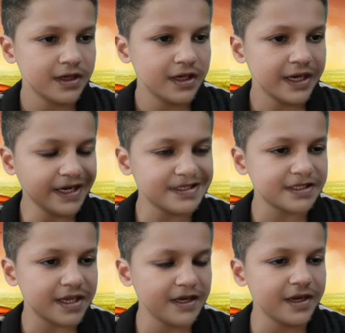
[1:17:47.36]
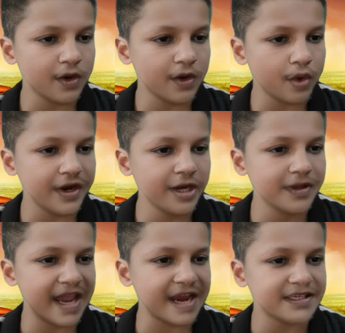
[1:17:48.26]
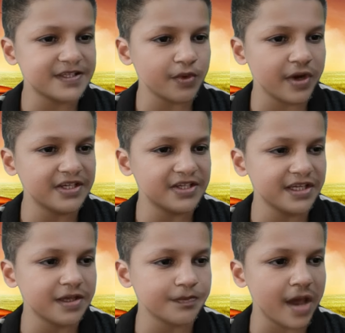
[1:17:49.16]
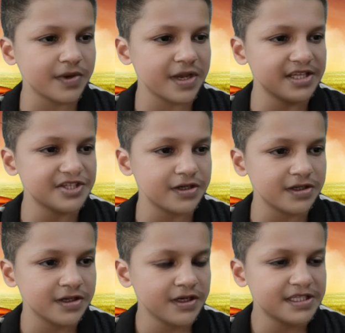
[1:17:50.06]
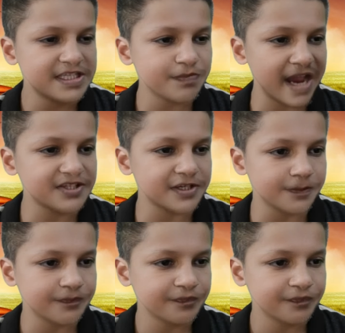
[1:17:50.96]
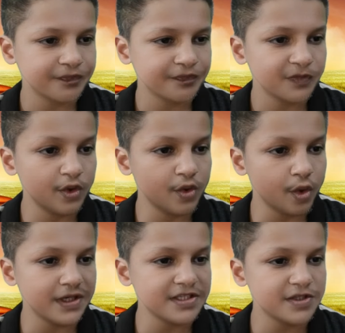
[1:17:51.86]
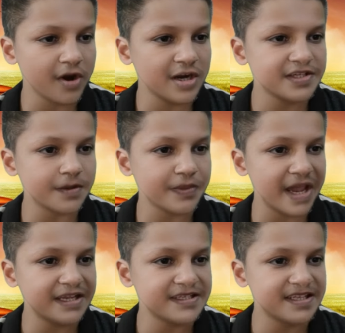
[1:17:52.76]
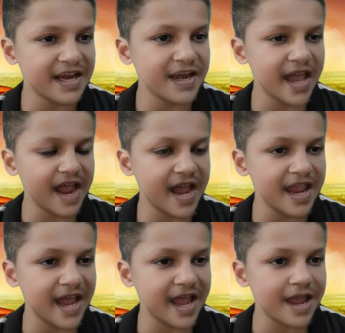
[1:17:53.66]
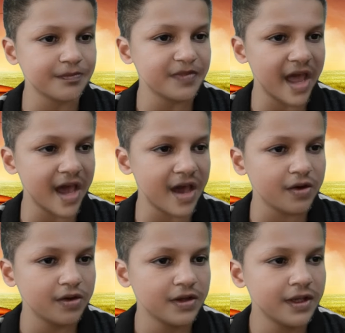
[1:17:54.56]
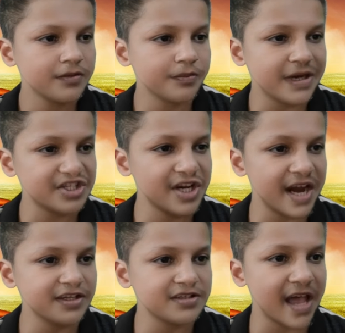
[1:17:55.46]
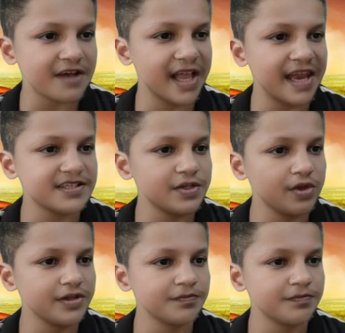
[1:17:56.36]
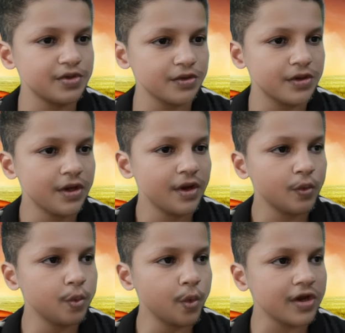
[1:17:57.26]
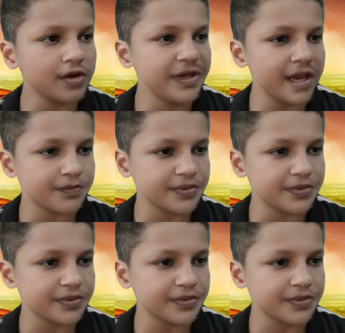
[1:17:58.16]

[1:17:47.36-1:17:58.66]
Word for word: It's unavoidable at this point in the pop cultural spectrum. No one's more surprised than I am how much Guardians of the Galaxy Volume two woke me up.